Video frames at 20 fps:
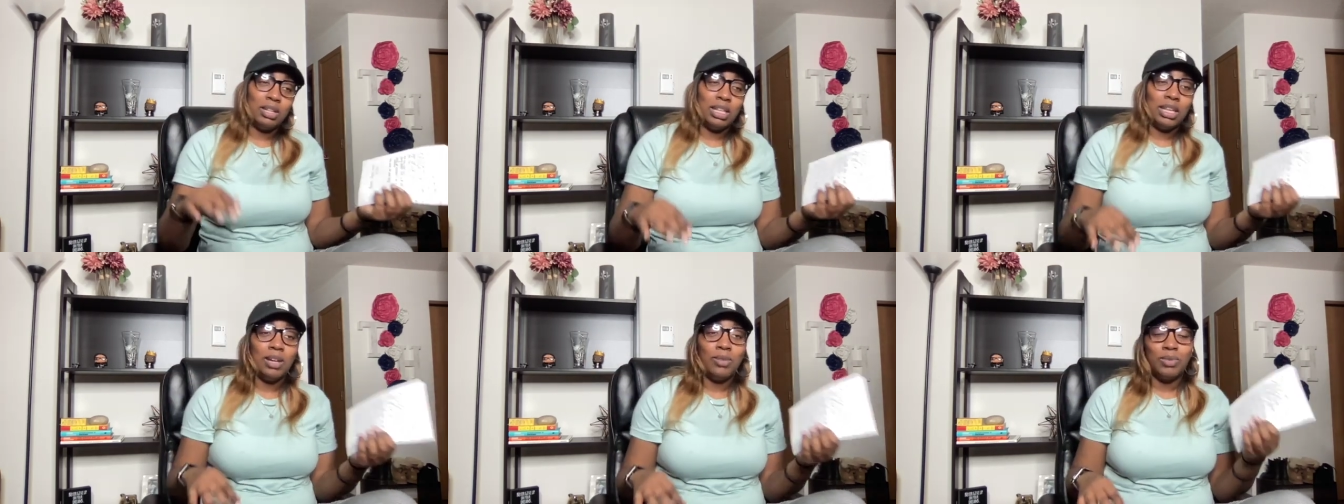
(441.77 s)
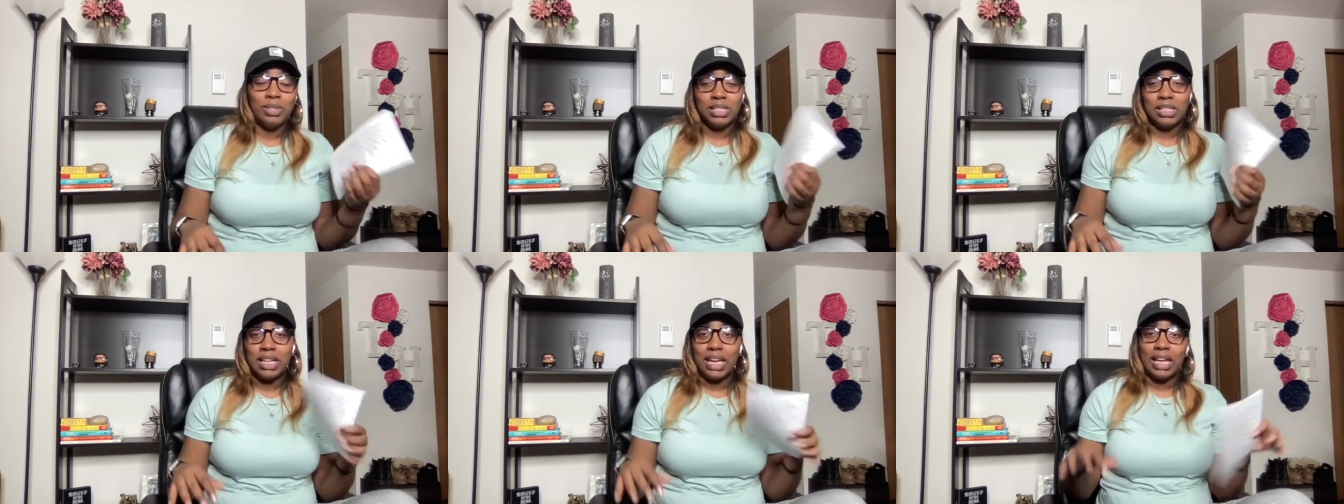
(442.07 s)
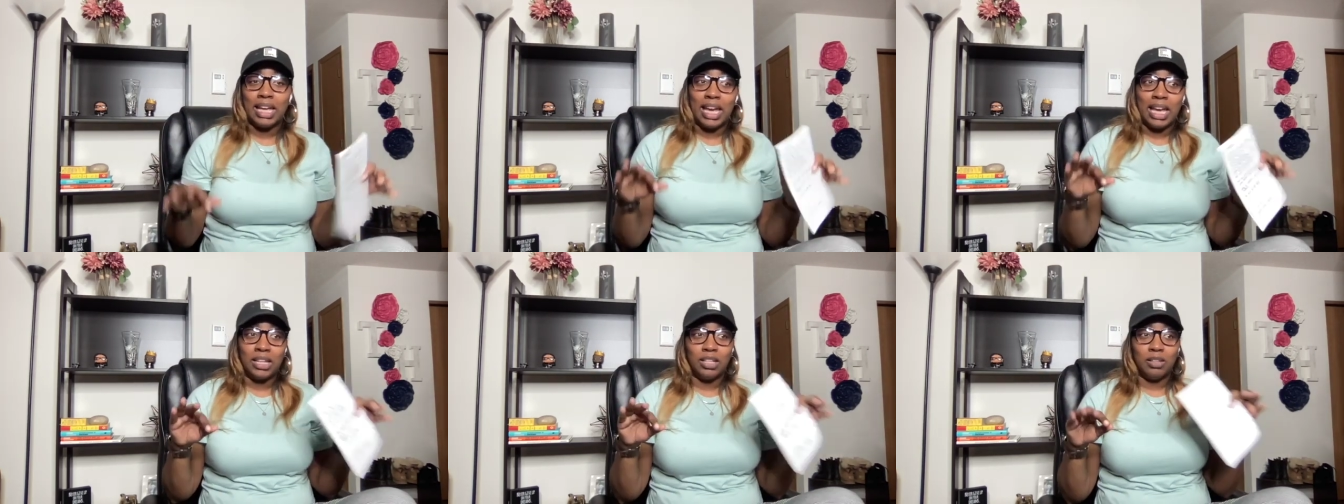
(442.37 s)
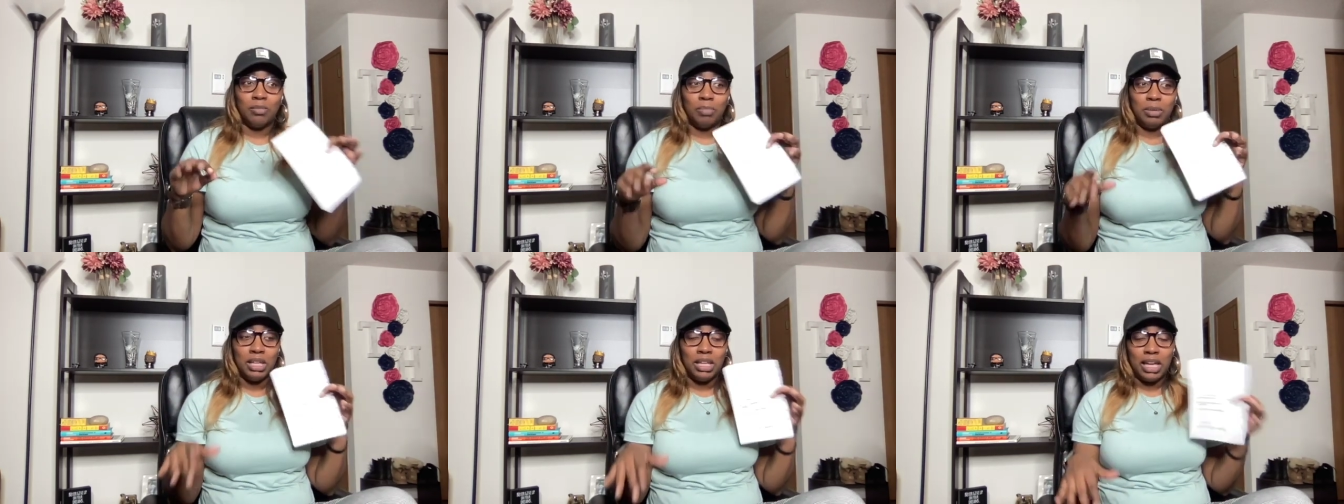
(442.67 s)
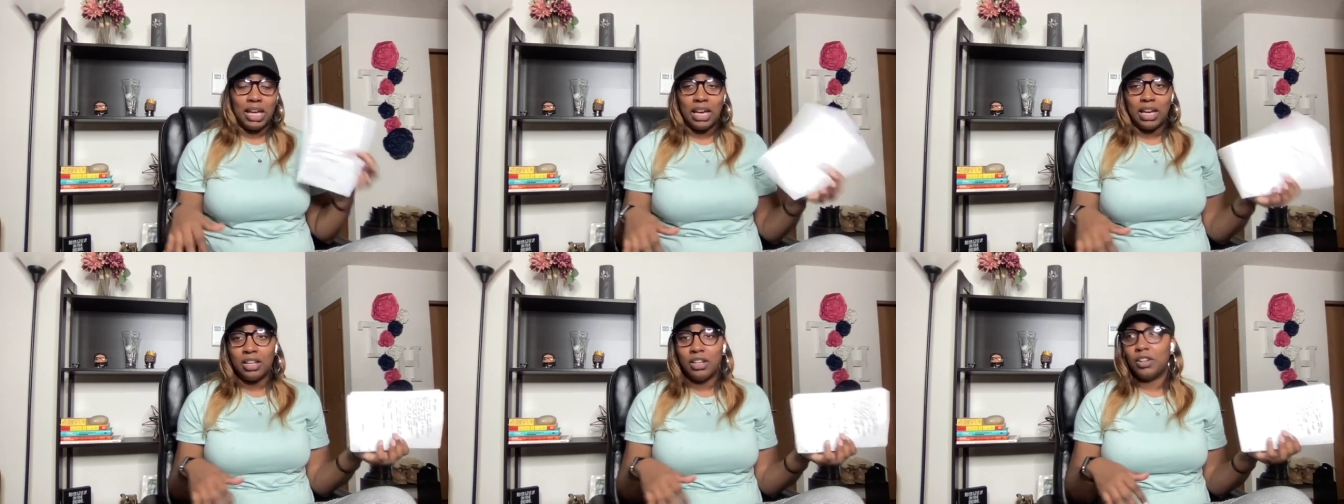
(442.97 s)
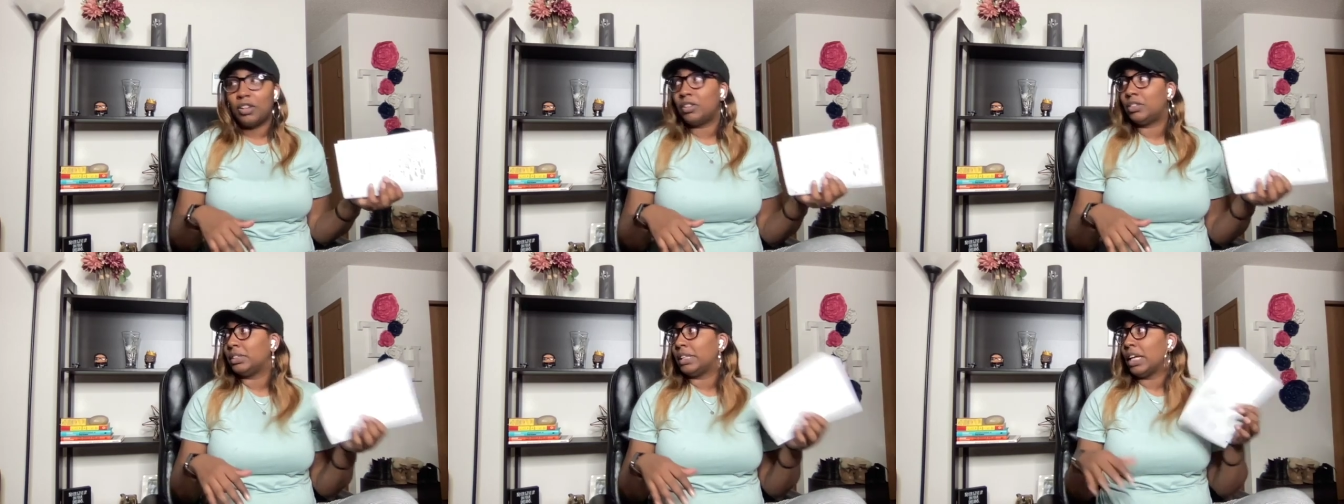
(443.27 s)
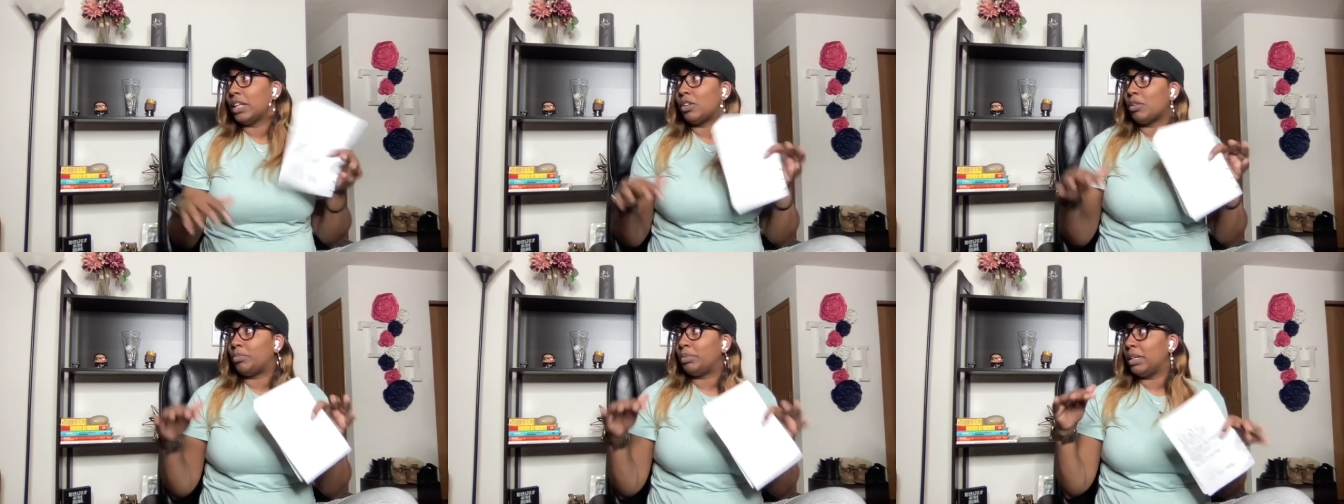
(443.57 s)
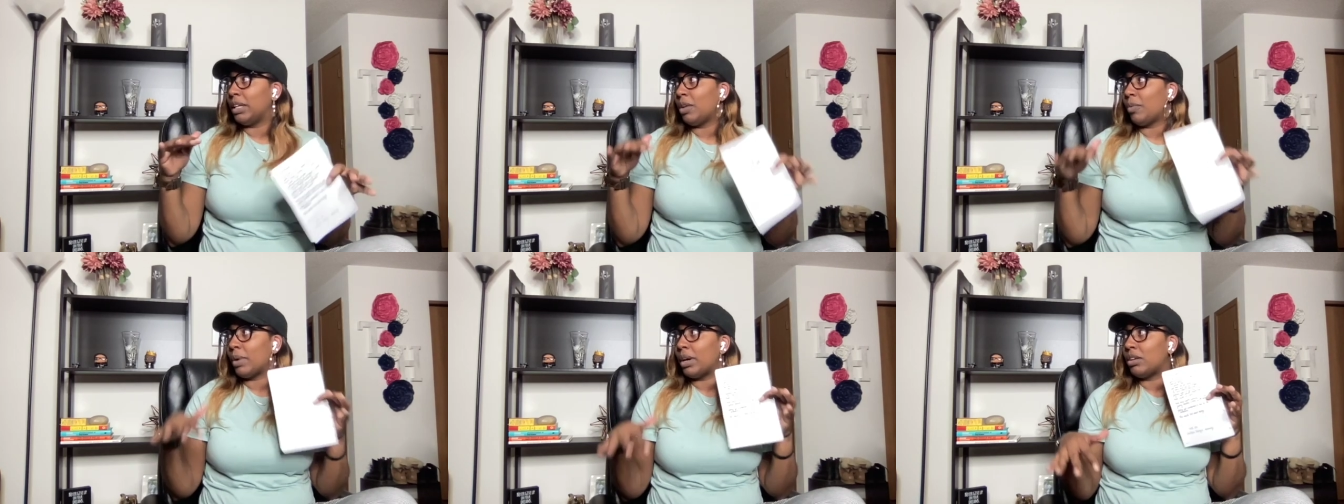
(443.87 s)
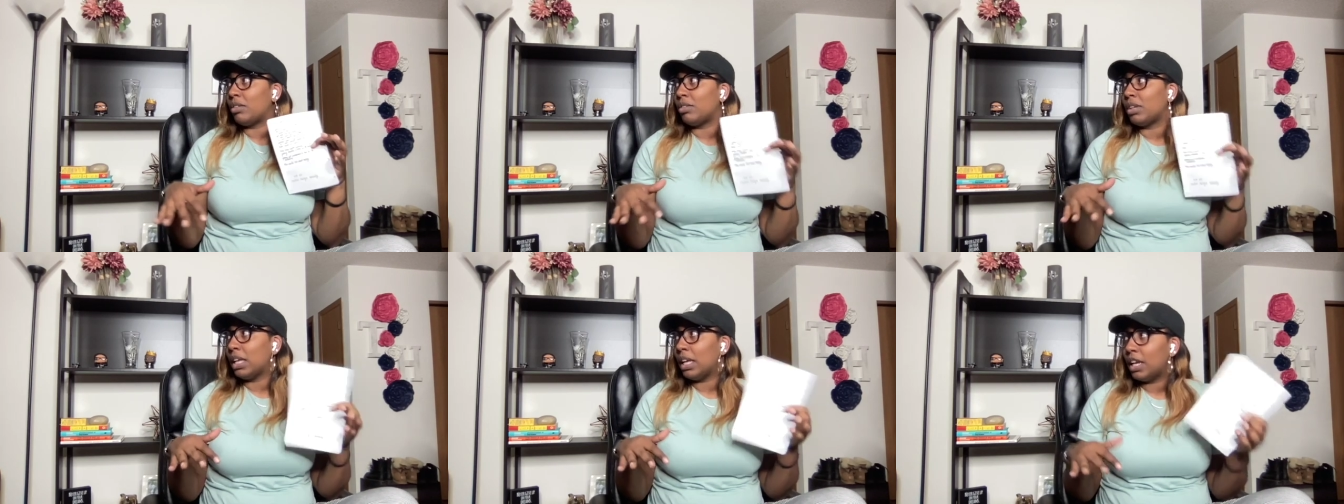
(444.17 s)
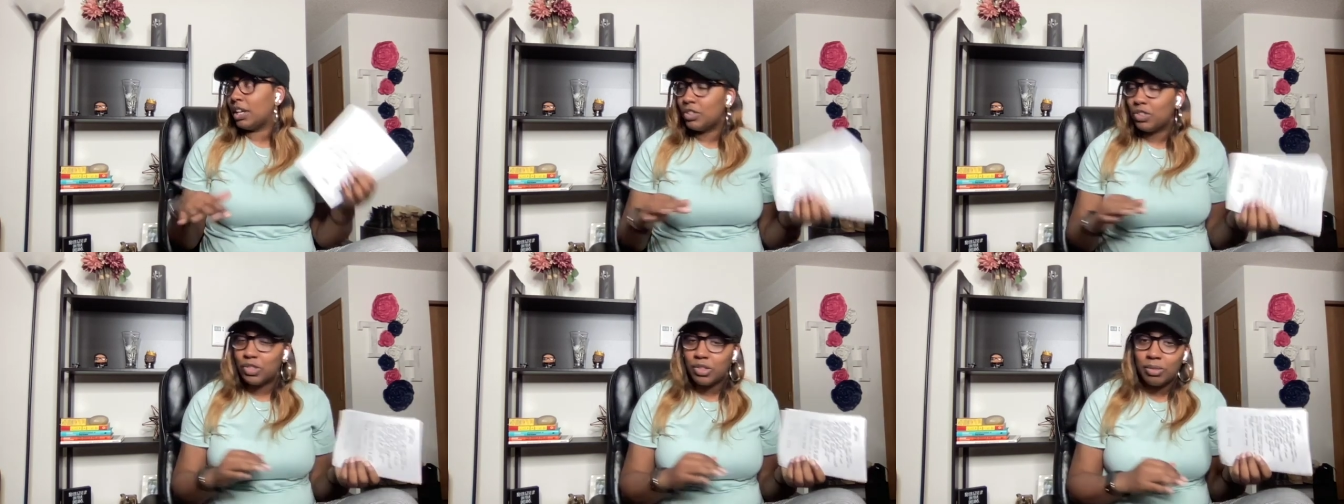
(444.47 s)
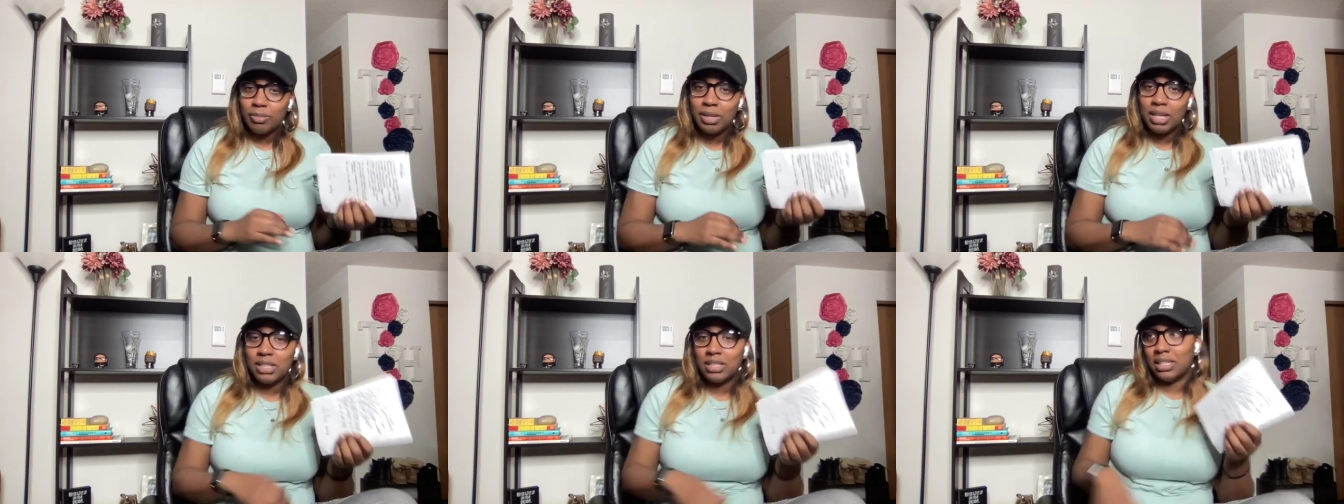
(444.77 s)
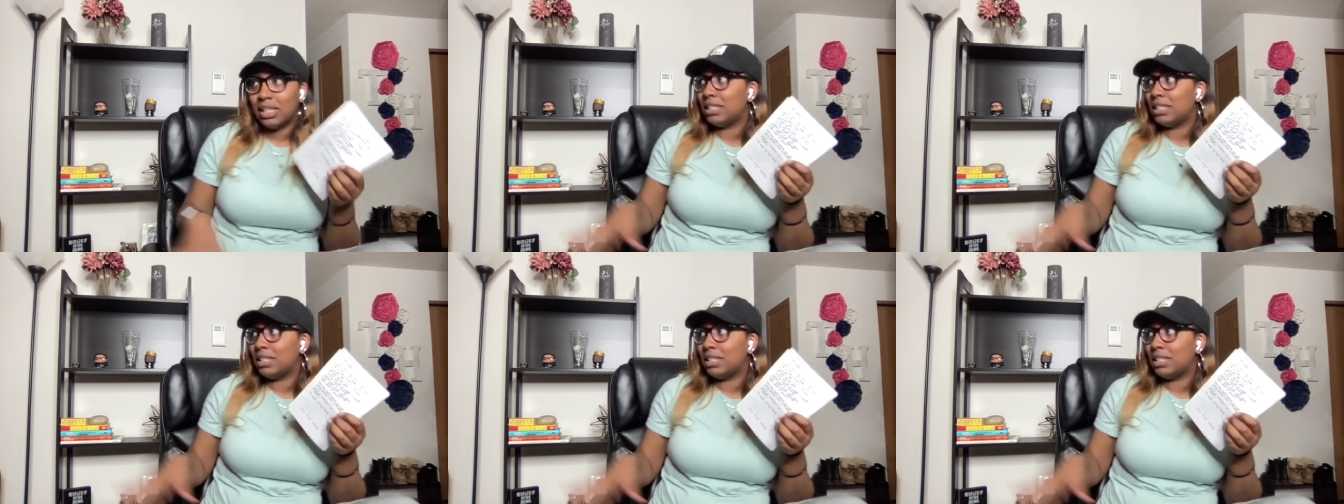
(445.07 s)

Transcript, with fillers: He was, like, at the piano, like, they're playing around on the instruments.